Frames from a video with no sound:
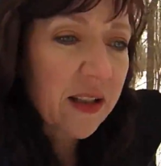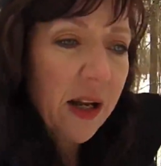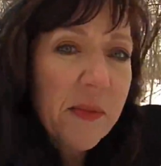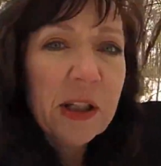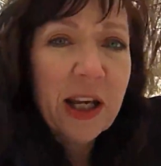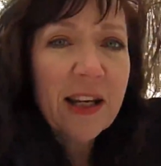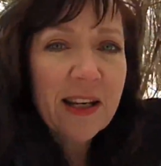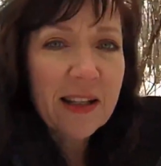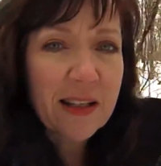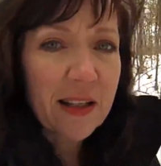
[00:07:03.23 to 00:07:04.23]

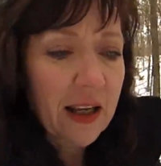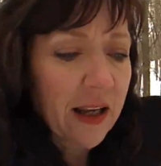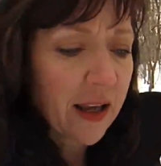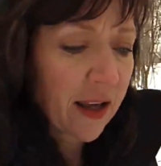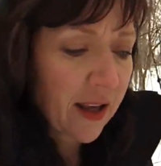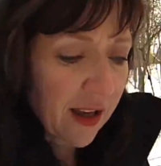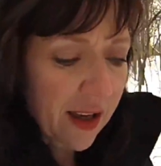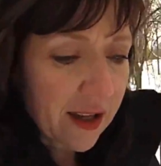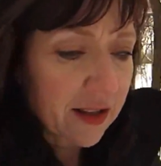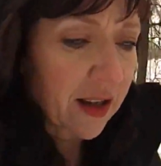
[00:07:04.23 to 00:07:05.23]
simultaneously
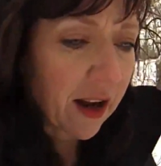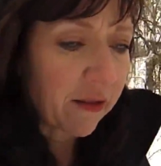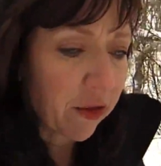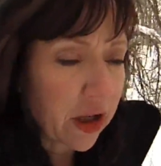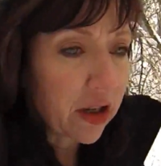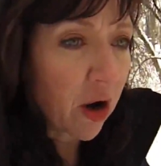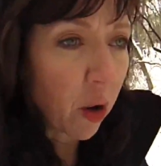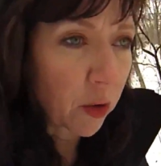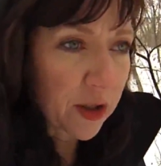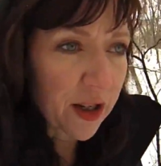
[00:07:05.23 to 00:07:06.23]
hit every
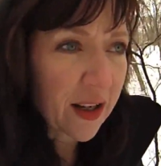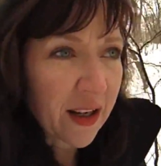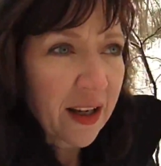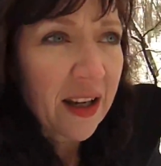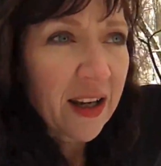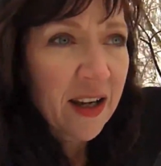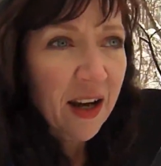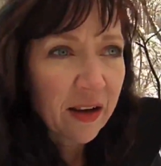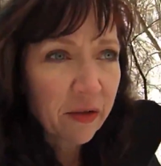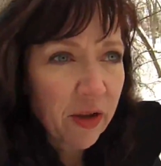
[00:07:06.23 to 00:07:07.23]
note
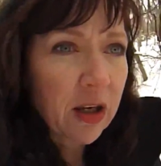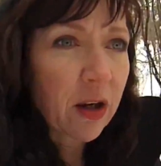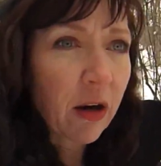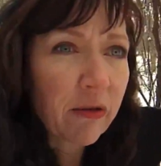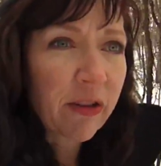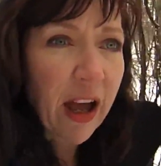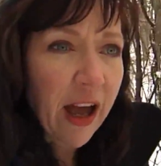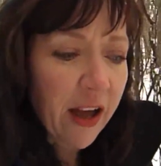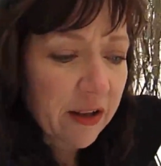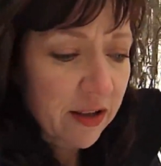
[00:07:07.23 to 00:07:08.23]
I think of
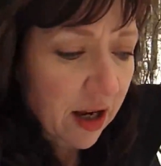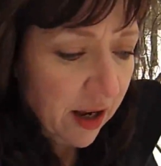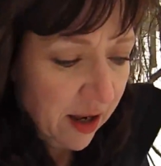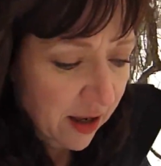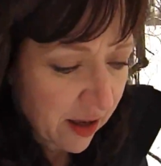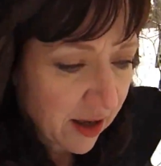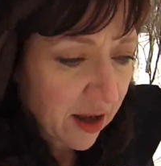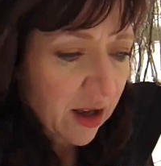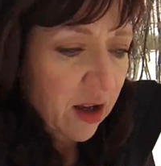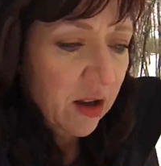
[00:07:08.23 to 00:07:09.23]
as
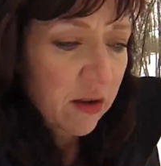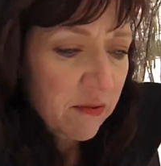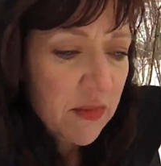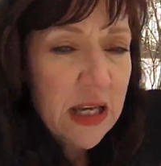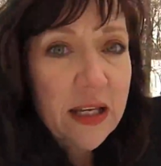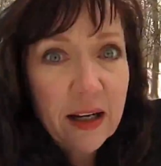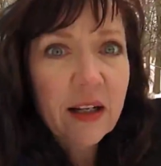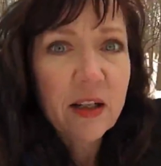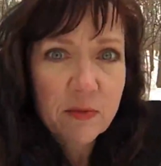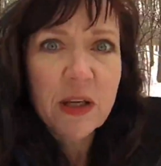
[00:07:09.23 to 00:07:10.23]
me
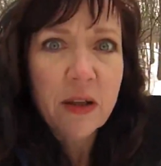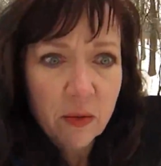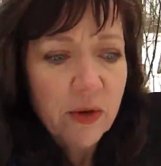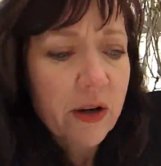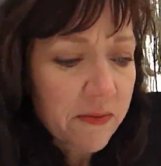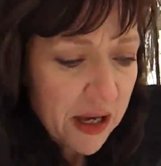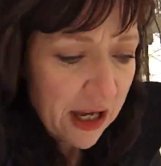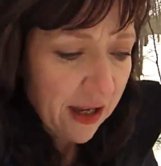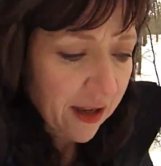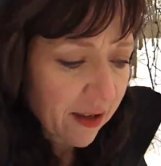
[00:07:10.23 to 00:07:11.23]
getting to be the real
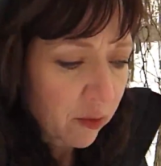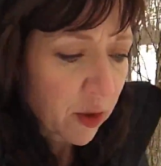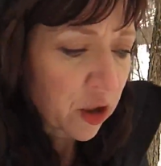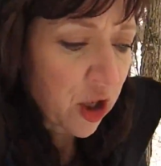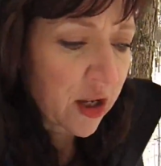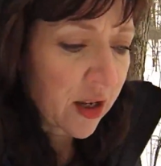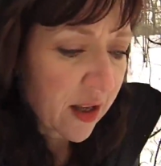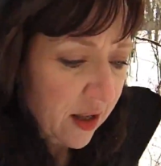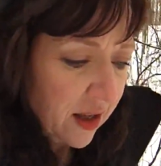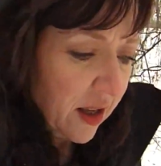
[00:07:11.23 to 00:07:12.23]
me, which
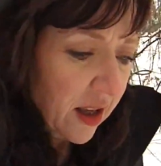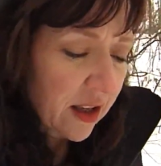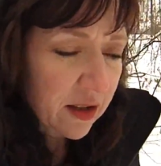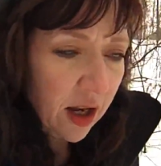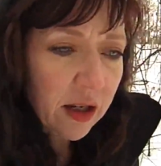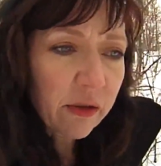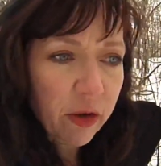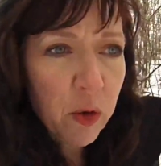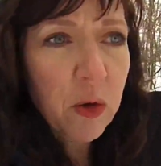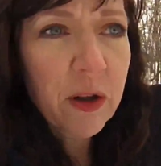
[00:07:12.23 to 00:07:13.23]
is kind of
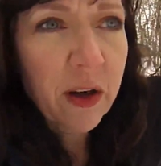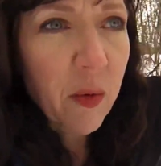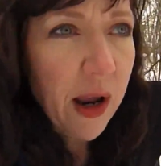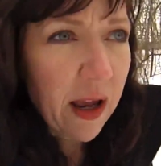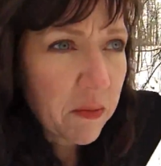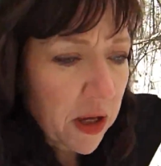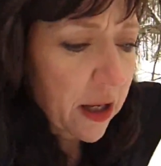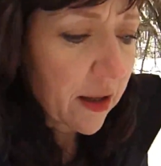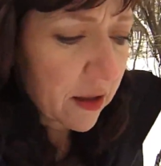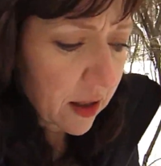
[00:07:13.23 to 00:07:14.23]
cool in a way
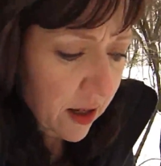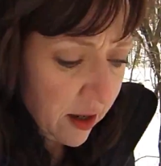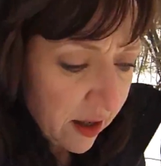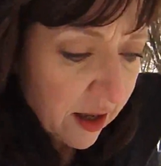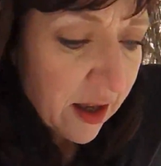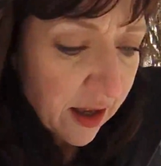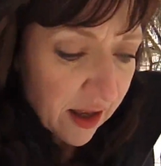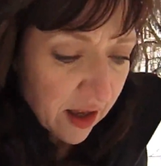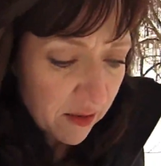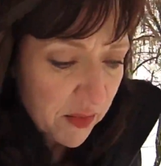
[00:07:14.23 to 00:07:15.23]
because
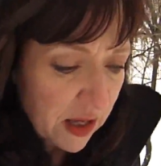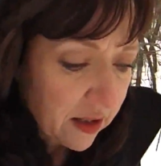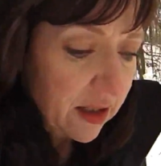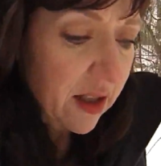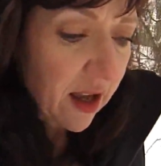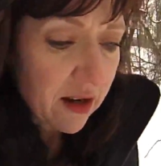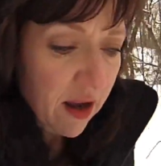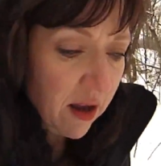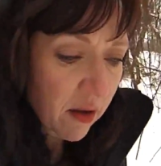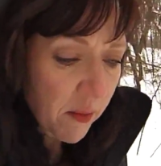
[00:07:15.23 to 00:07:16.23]
it means that
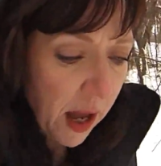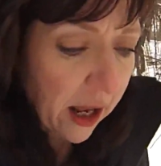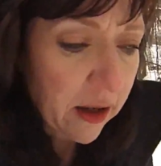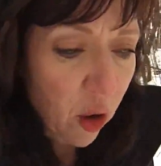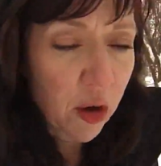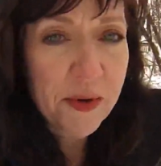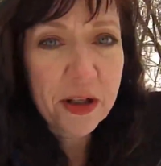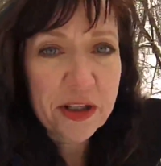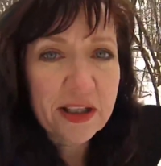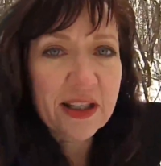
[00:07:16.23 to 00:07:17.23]
my
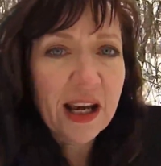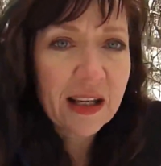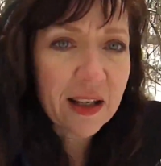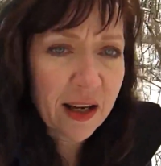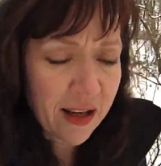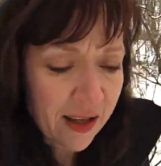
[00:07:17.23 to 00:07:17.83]
normal state